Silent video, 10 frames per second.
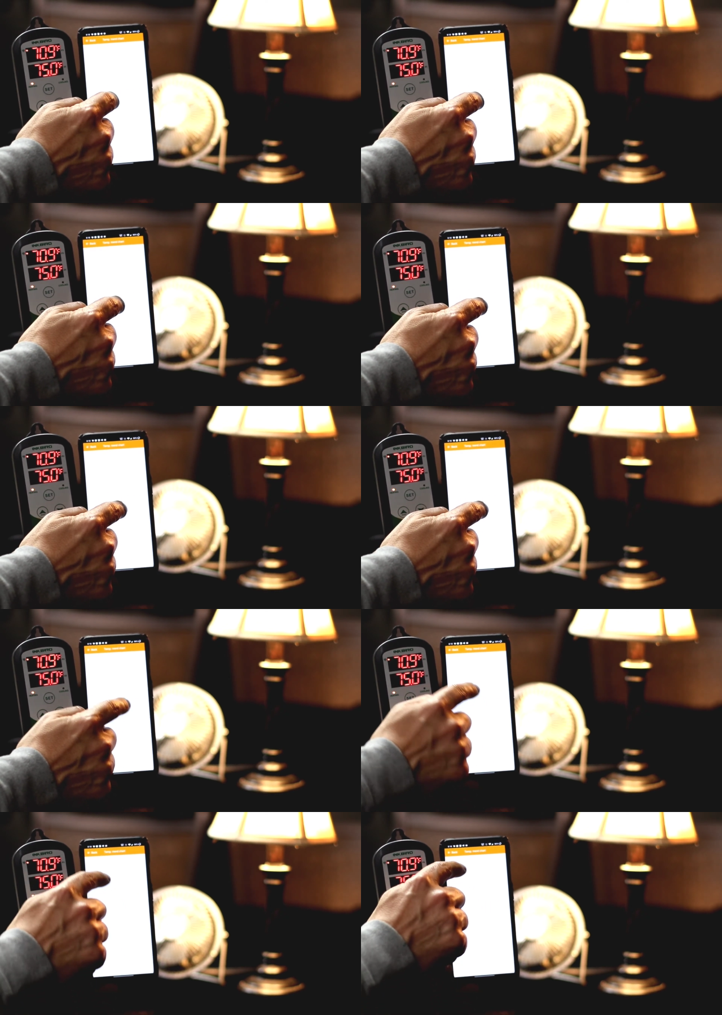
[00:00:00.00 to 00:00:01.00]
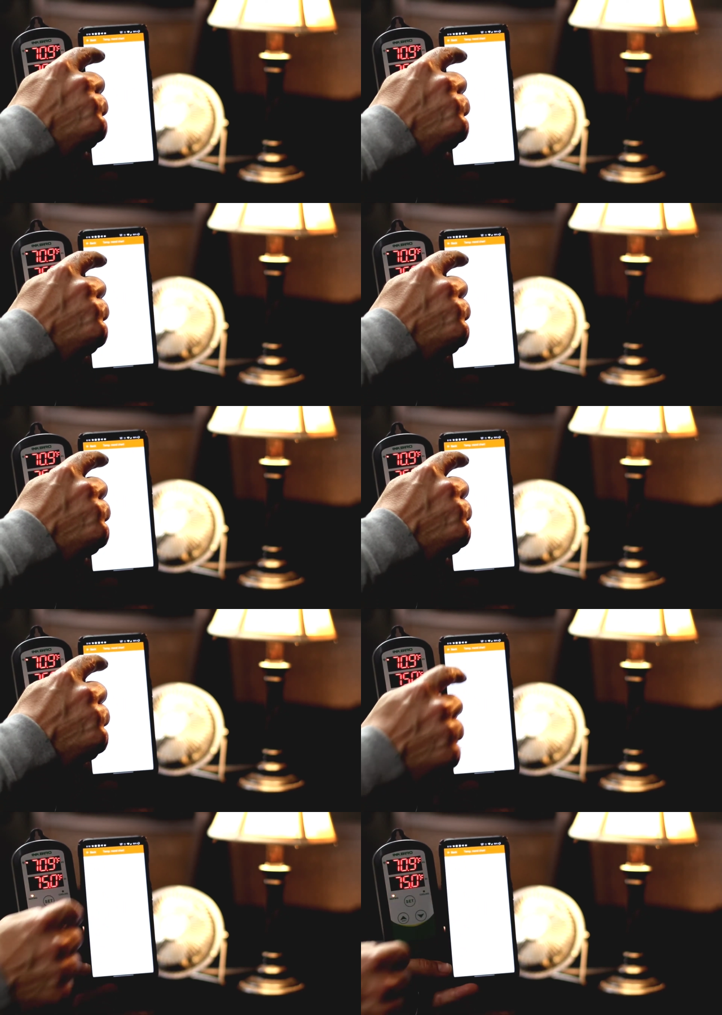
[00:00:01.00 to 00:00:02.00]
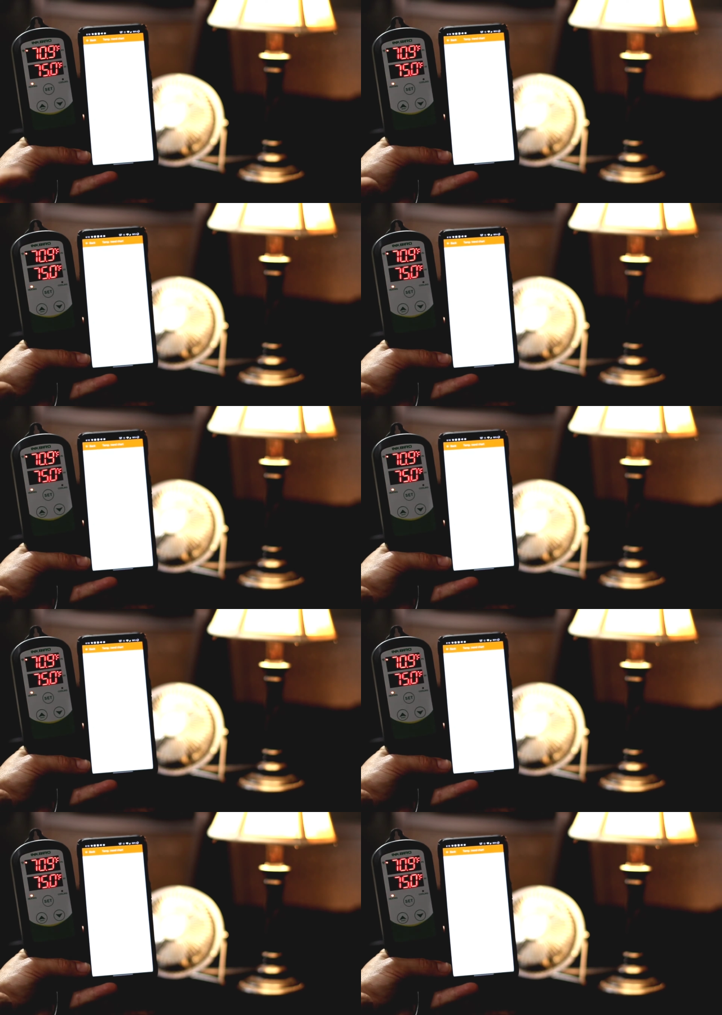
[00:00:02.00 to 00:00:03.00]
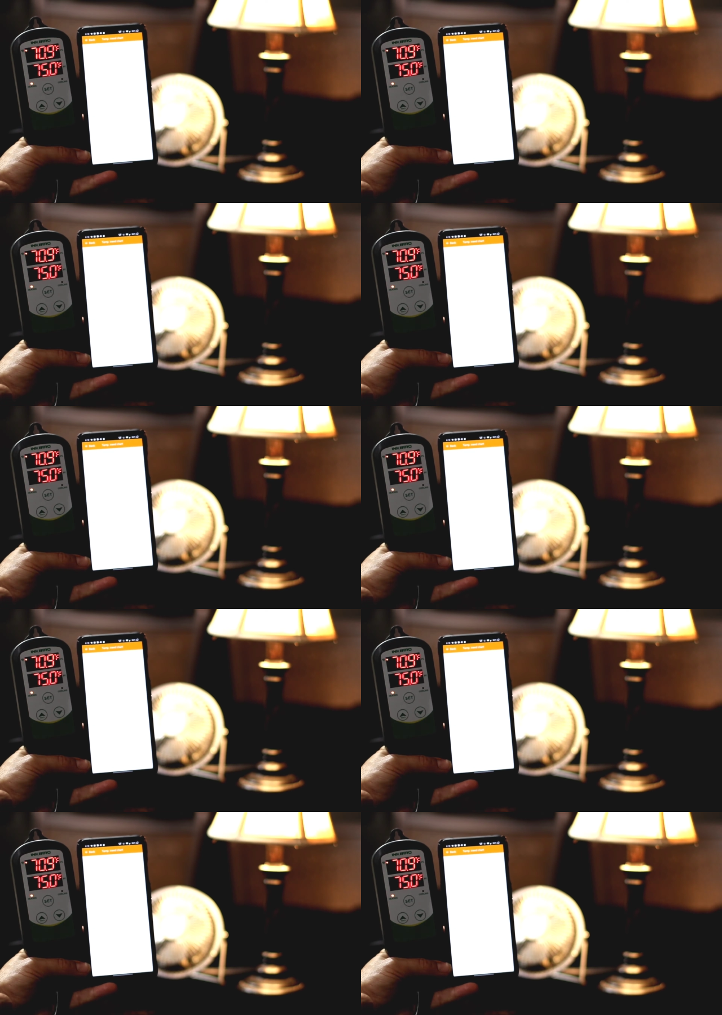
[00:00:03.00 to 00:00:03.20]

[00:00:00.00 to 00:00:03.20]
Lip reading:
No face is visible, so there are no lips to read.